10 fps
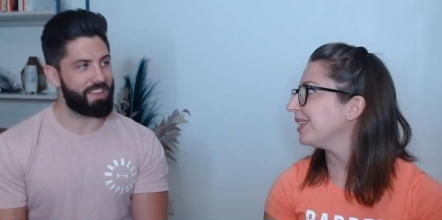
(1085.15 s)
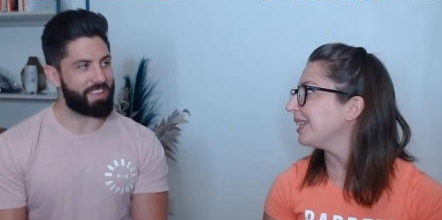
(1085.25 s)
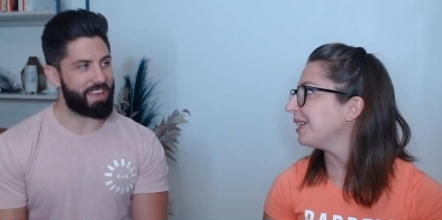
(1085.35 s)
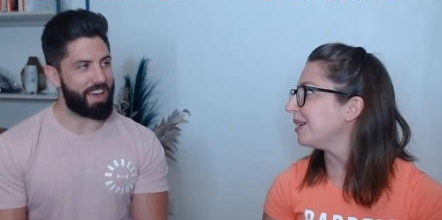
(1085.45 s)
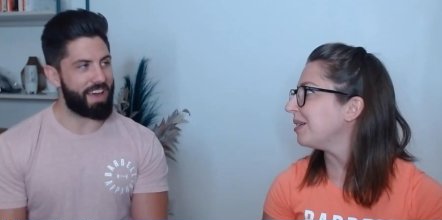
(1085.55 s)

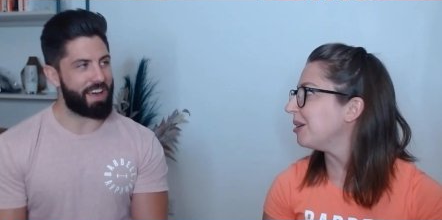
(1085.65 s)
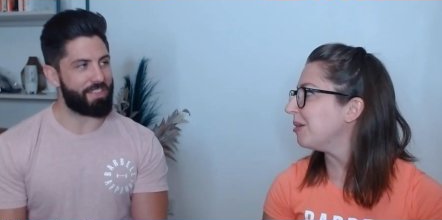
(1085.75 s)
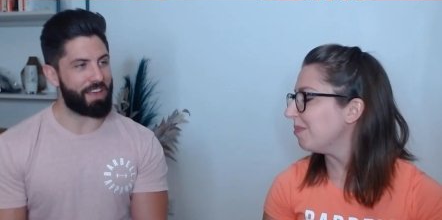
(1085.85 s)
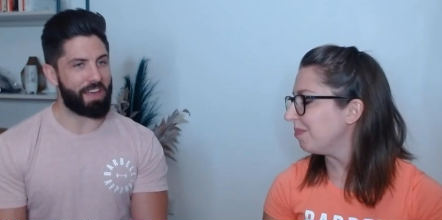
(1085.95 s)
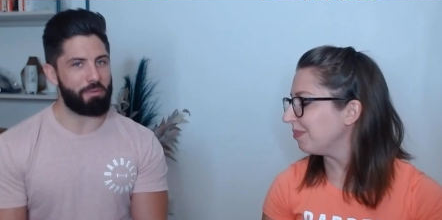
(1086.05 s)
Speaker 1: Yeah, I
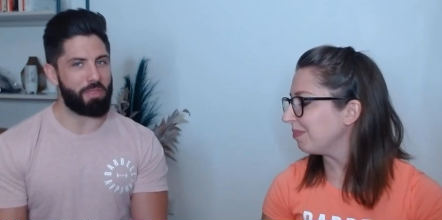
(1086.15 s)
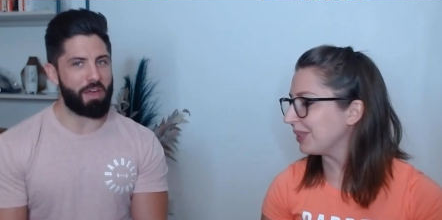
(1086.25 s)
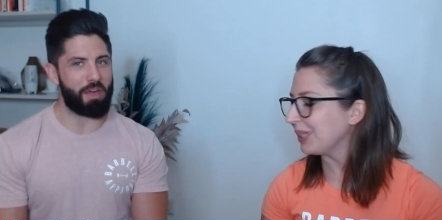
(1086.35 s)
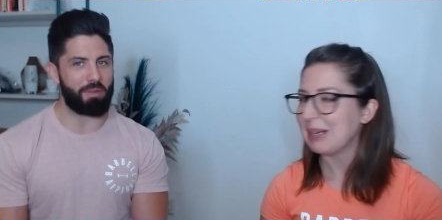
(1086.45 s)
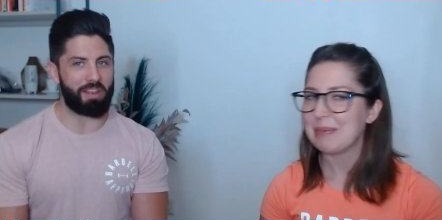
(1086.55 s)
think the
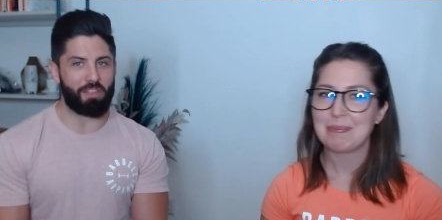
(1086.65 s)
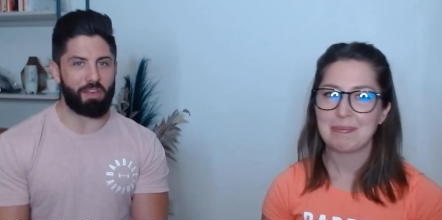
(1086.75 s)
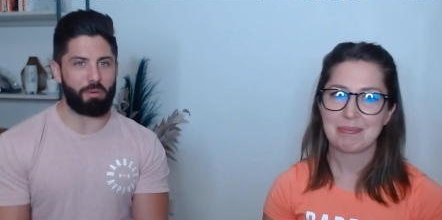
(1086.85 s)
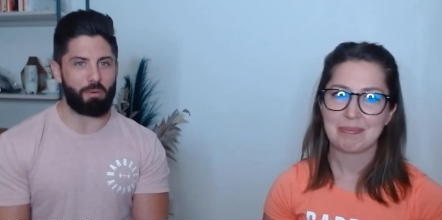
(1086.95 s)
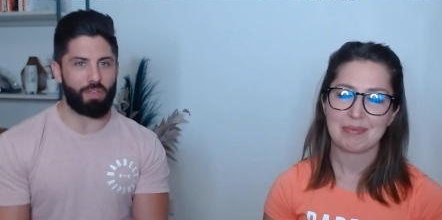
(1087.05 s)
immediate thing
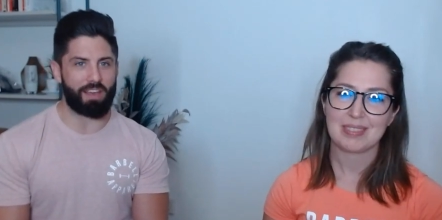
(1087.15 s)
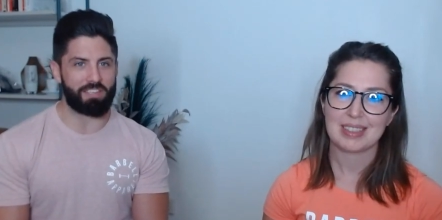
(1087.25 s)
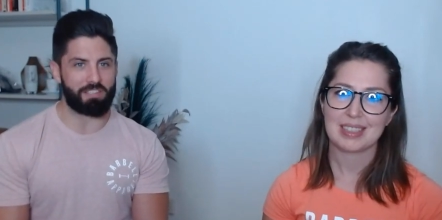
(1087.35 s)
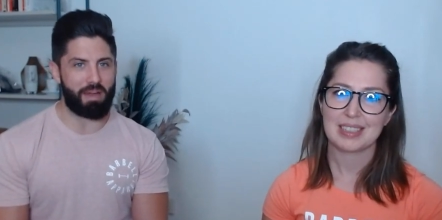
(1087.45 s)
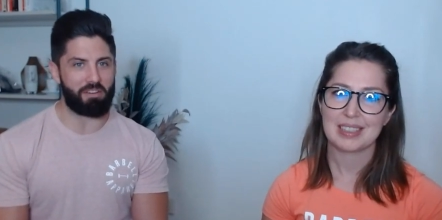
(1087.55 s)
people think as a
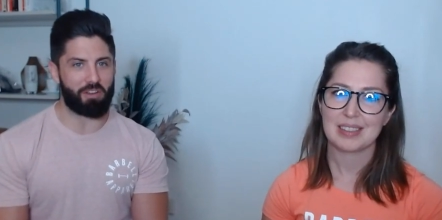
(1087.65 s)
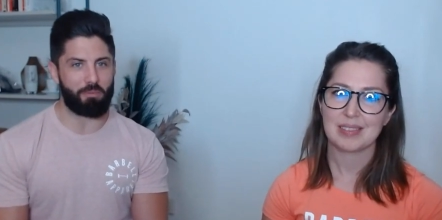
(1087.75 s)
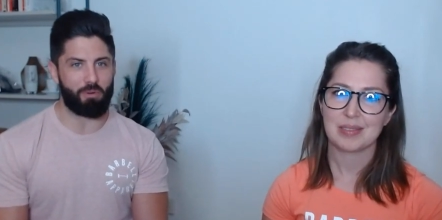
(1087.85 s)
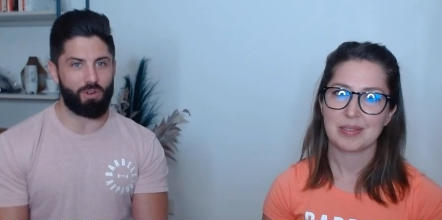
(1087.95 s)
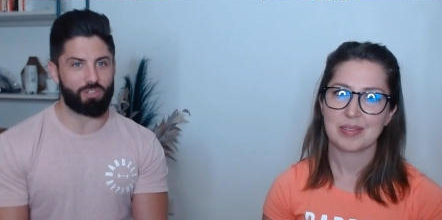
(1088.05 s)
married
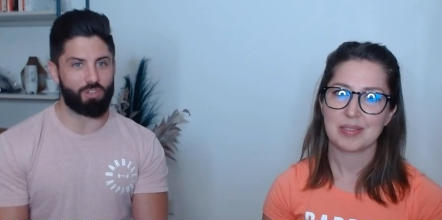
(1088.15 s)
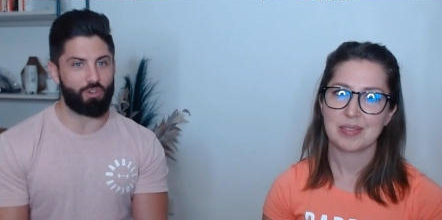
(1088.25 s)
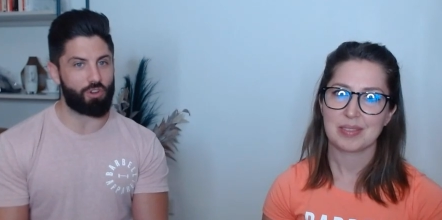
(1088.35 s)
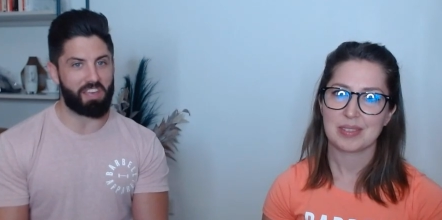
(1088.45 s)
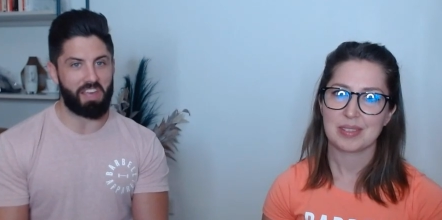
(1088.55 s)
couple is you're
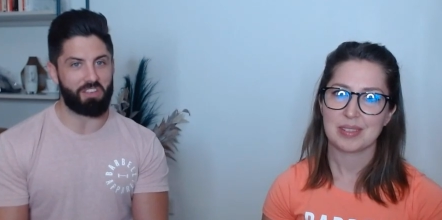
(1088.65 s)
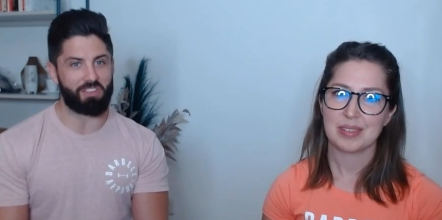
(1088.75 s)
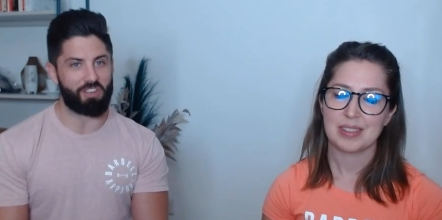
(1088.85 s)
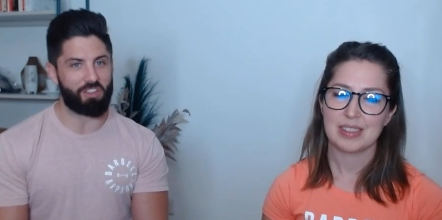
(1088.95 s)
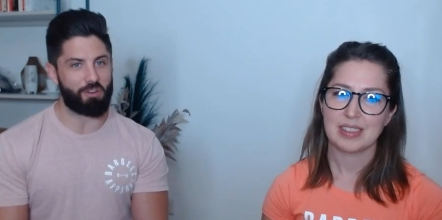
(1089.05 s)
going to kill each
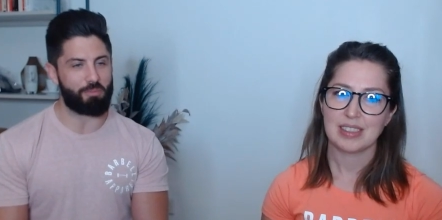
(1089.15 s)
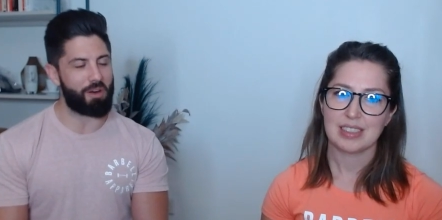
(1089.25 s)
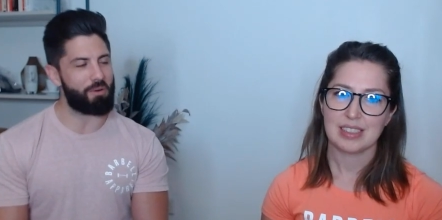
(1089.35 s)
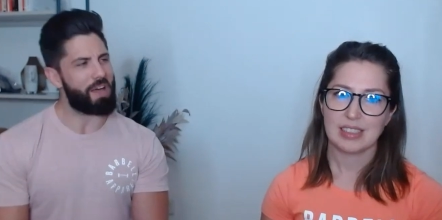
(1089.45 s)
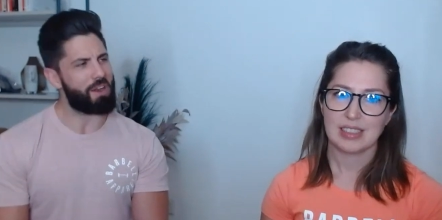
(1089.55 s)
other, but
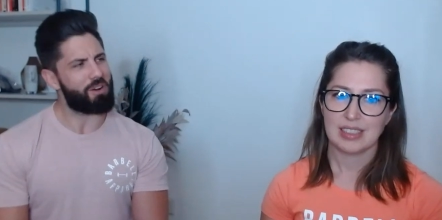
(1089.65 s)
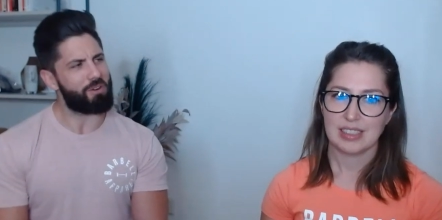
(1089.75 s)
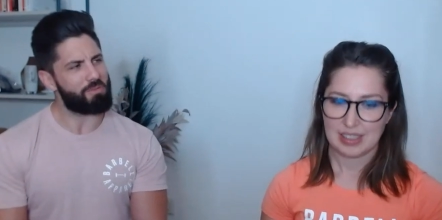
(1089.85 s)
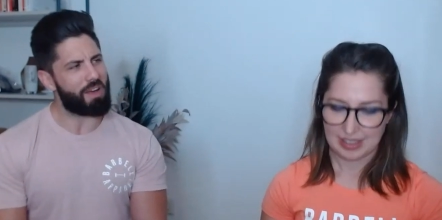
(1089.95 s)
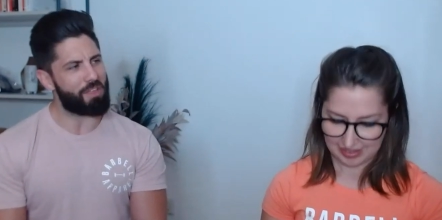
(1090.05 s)
I don't know.
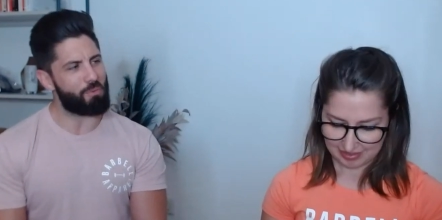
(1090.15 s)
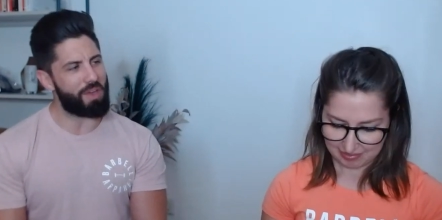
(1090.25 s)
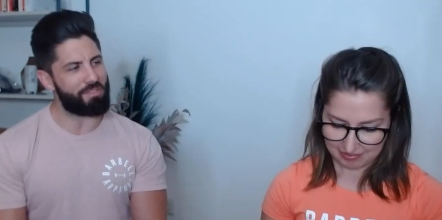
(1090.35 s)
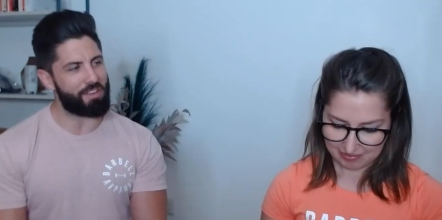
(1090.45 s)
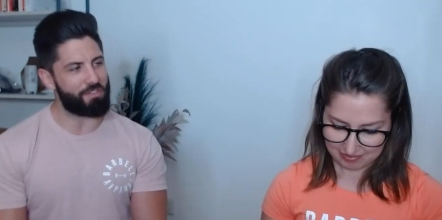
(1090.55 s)
I think we
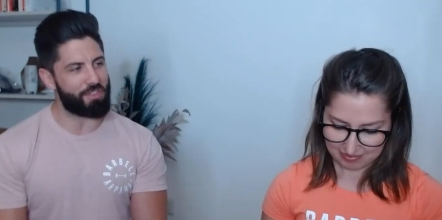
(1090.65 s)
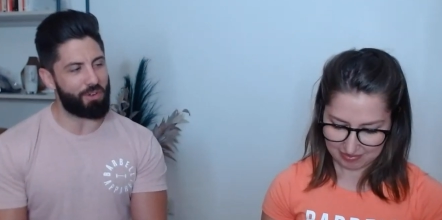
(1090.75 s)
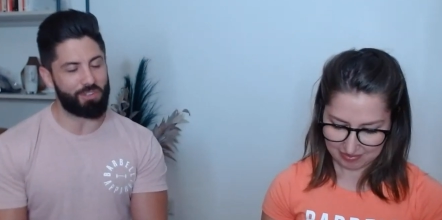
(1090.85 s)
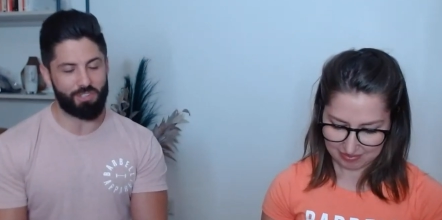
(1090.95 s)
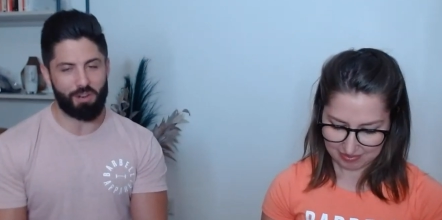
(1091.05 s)
have different
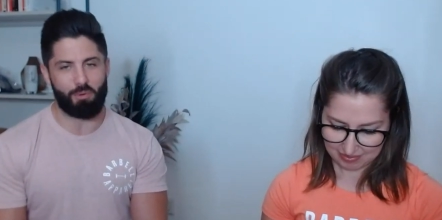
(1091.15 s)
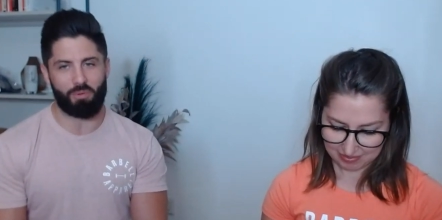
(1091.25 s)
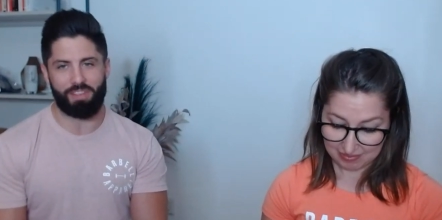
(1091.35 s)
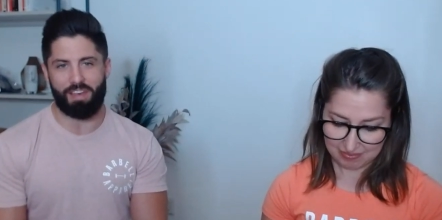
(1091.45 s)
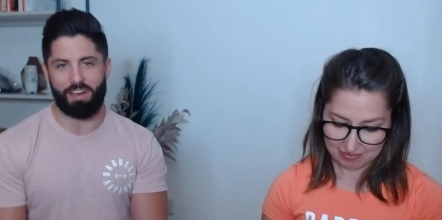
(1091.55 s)
thoughts on it, but we'll
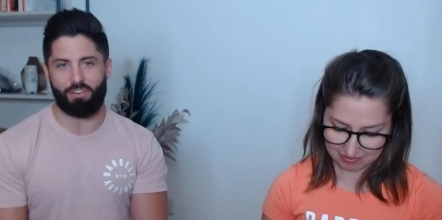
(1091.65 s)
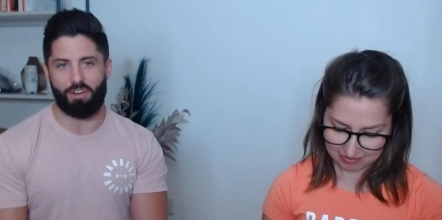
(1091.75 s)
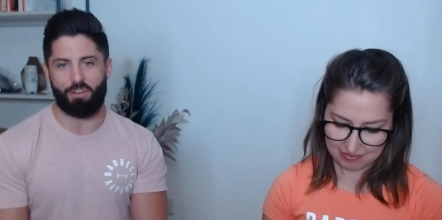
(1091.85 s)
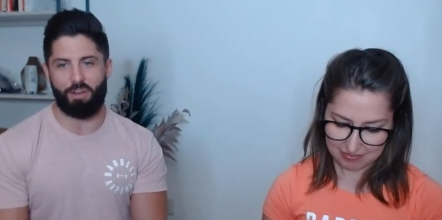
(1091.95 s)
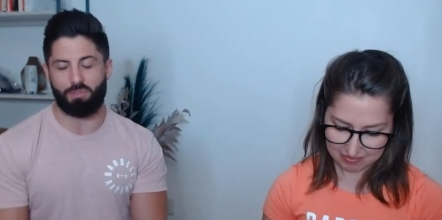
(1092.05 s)
leave that for another
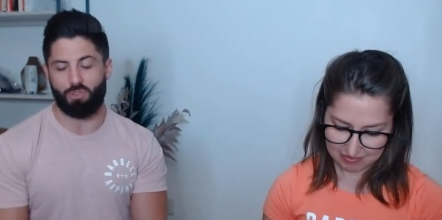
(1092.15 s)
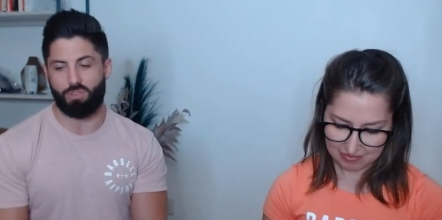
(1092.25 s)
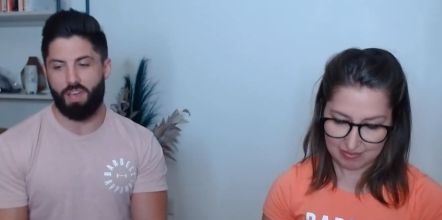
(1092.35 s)
episode.